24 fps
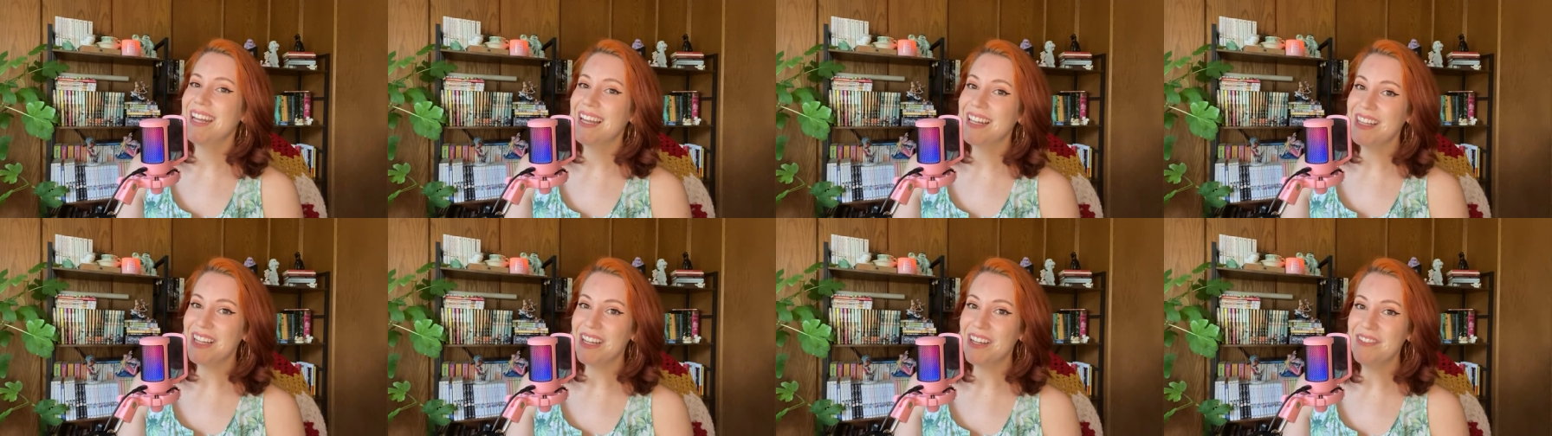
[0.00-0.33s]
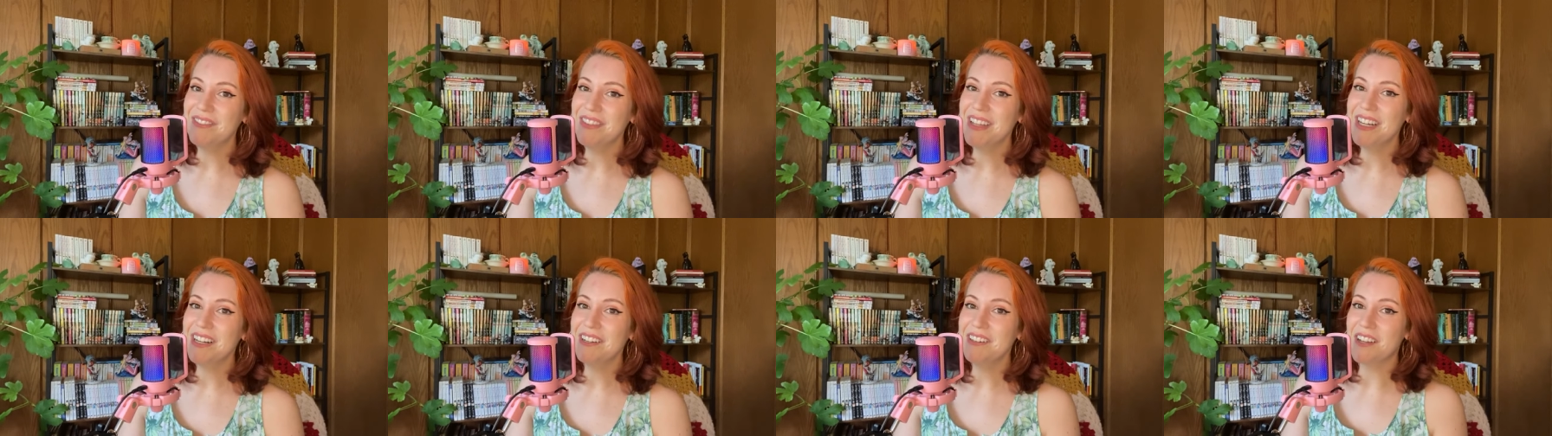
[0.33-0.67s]
I
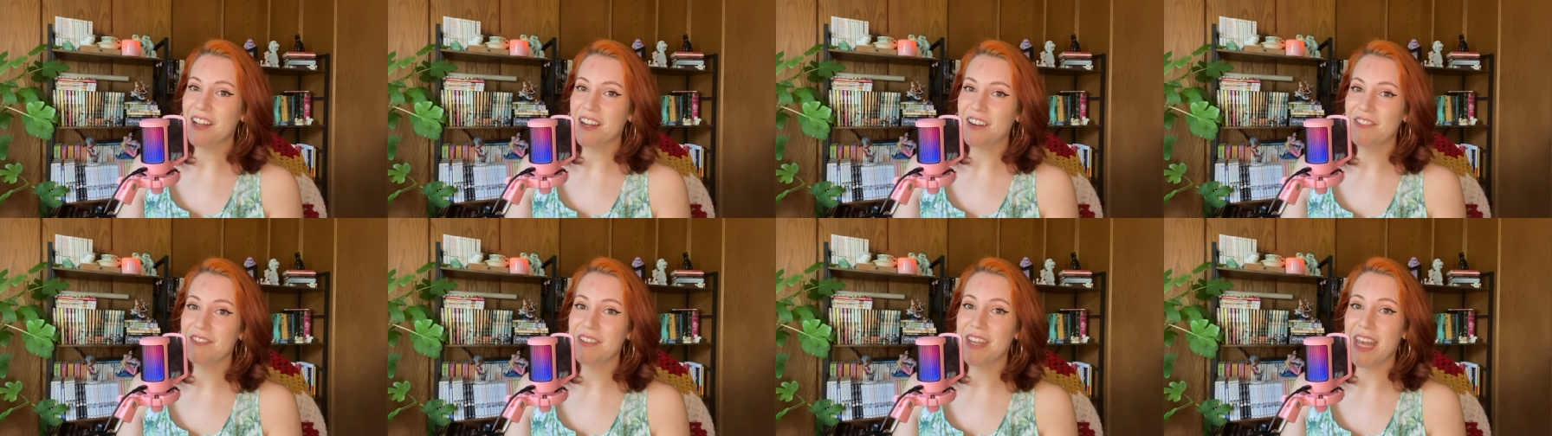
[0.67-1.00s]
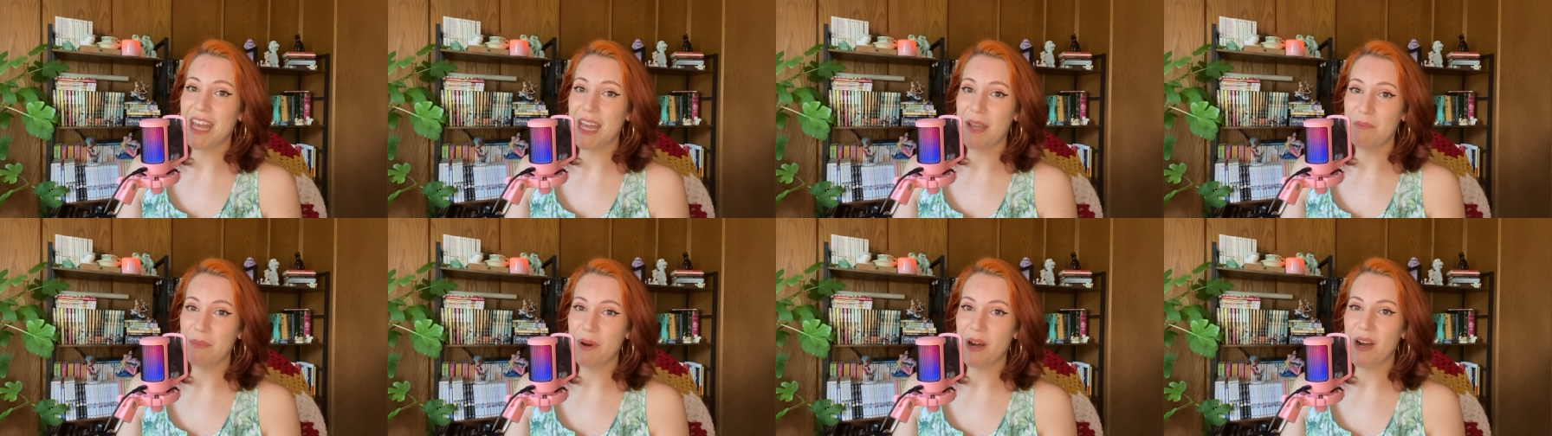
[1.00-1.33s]
love that a lot of
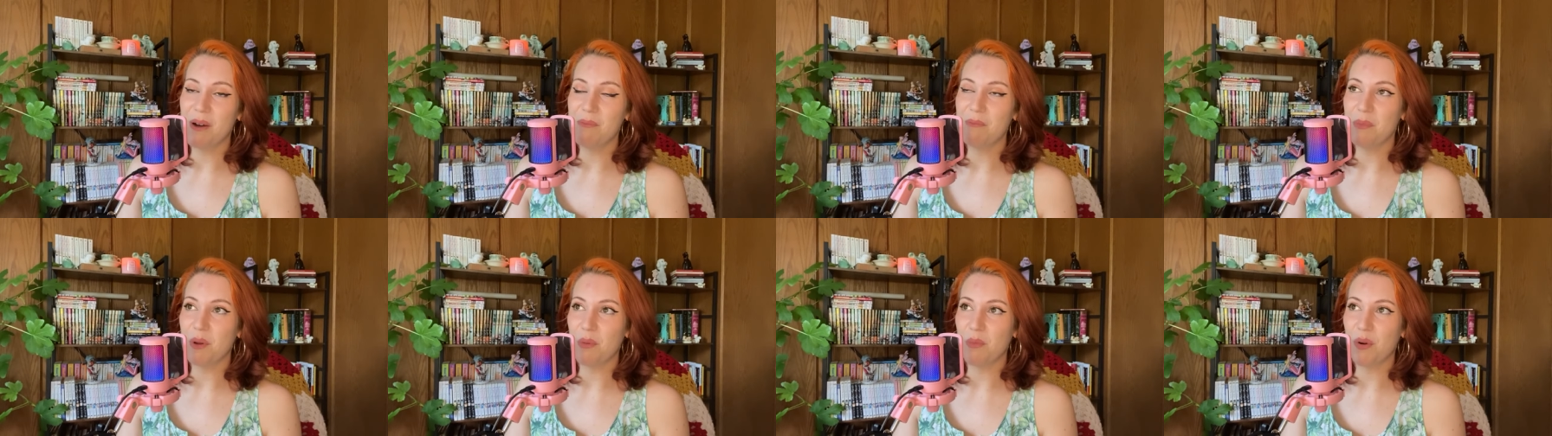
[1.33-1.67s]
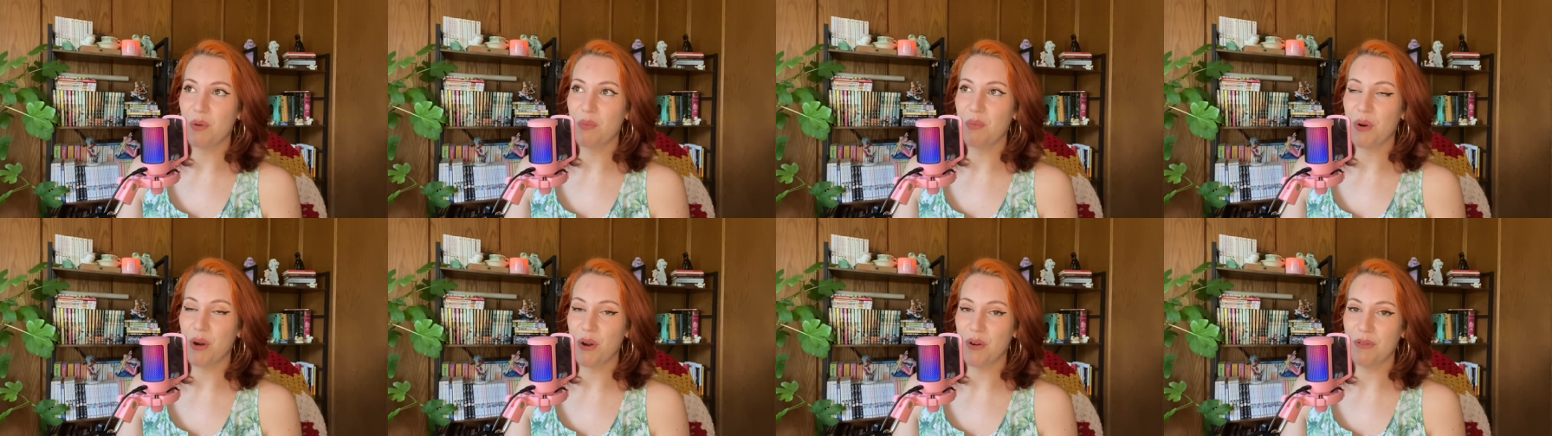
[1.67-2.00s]
K-pop
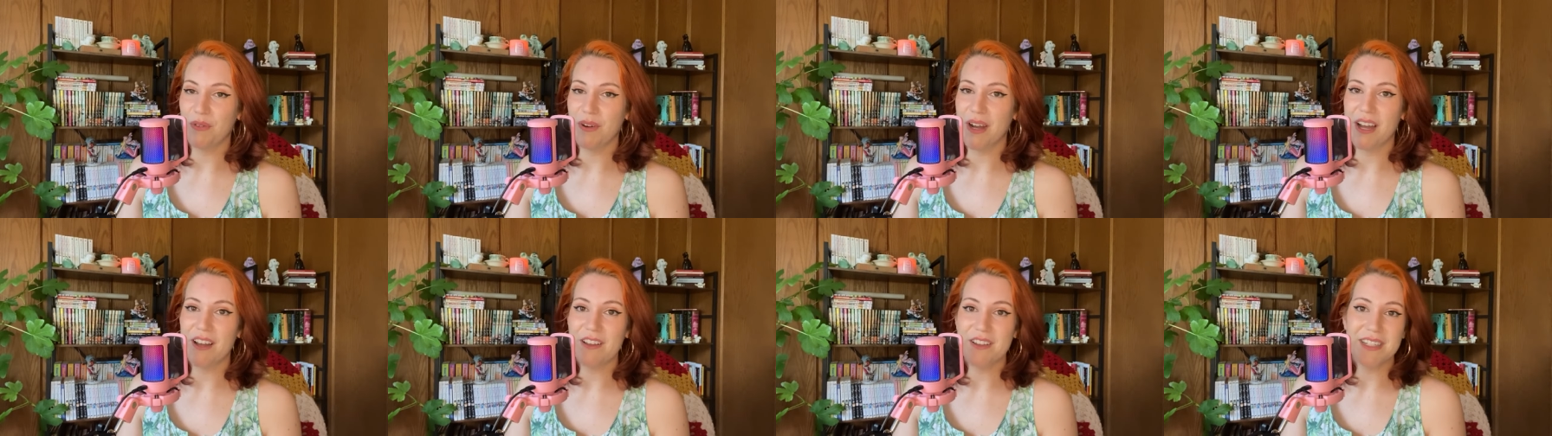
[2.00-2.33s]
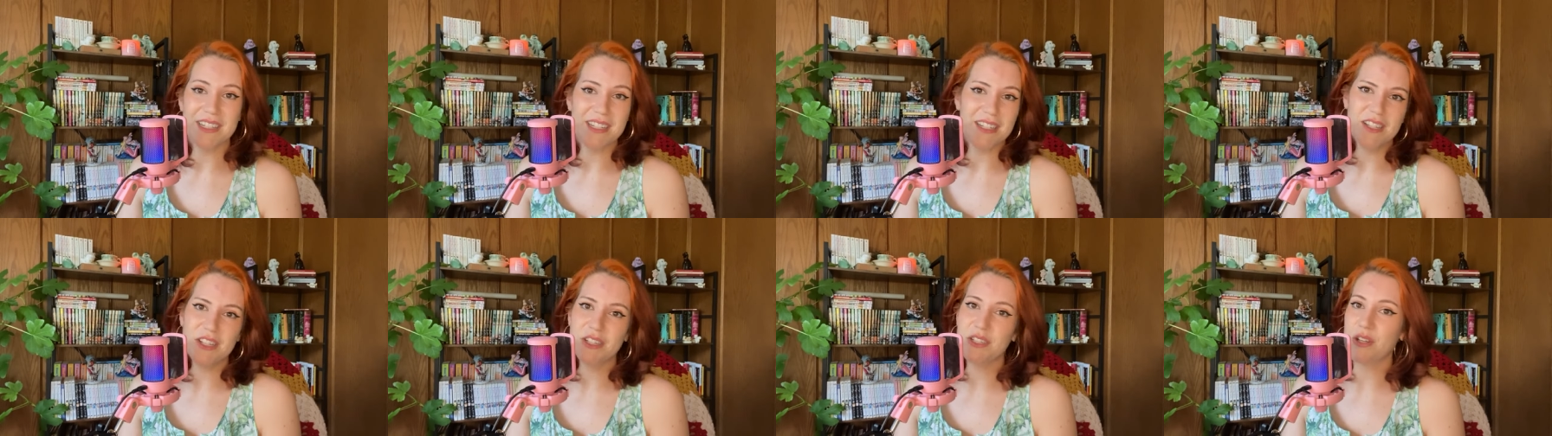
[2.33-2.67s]
member profiles,
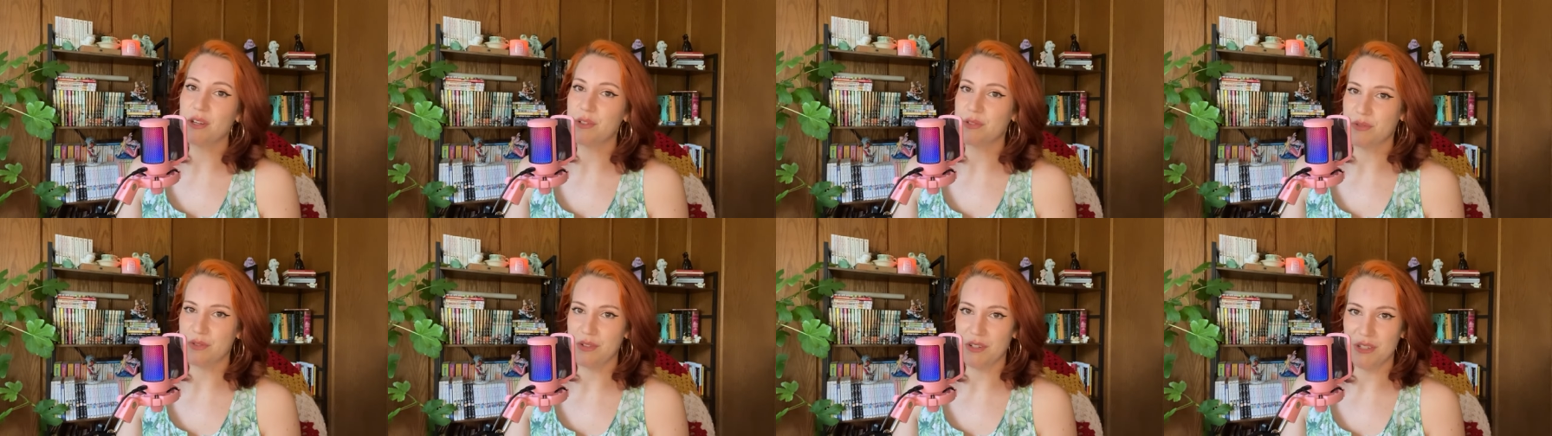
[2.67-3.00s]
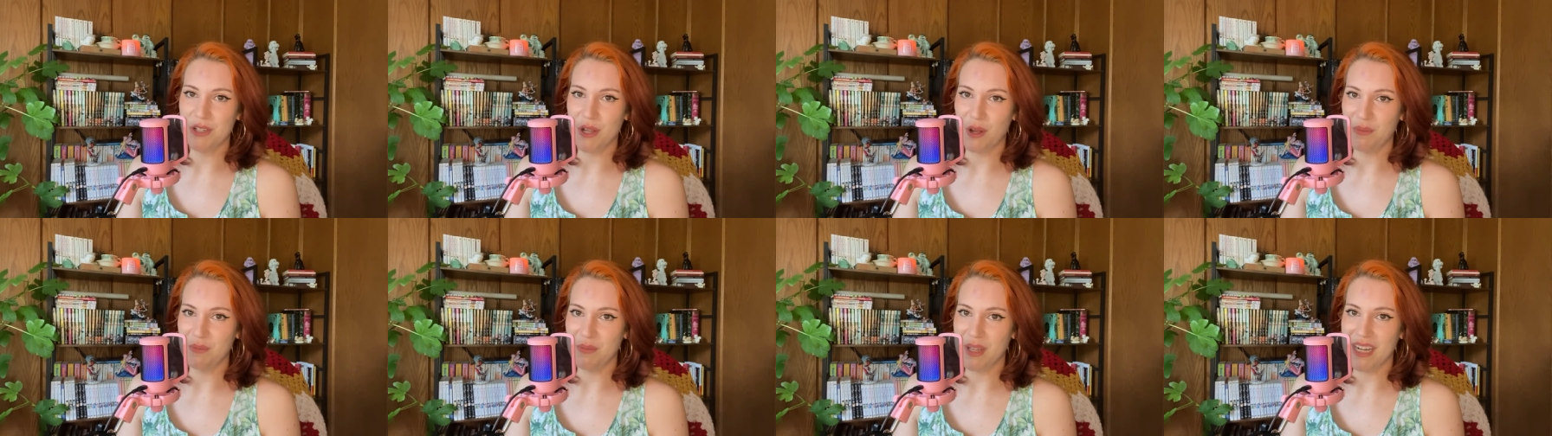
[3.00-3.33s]
and this goes for
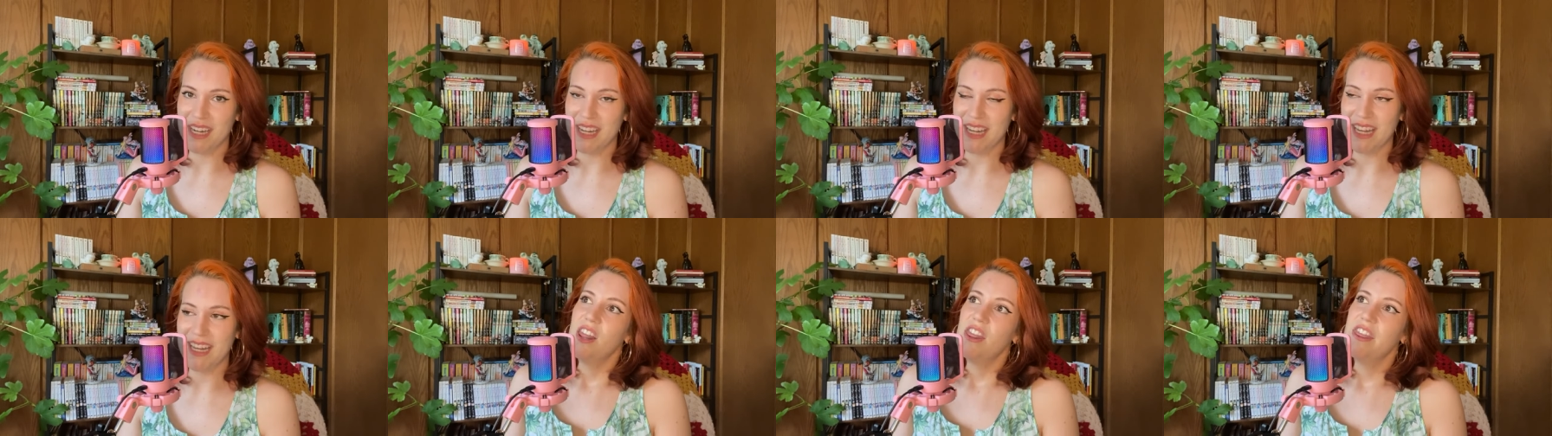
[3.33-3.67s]
so many,